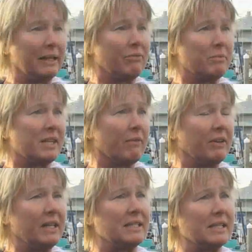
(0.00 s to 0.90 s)
leave
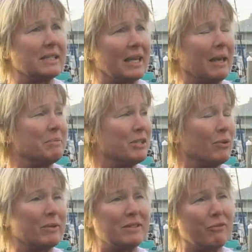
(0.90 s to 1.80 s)
himself an easy escape,
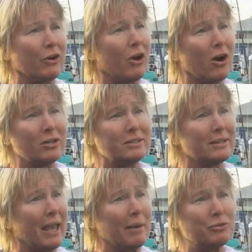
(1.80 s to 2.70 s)
so it's very hard
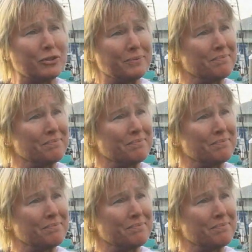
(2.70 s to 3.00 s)
to capture.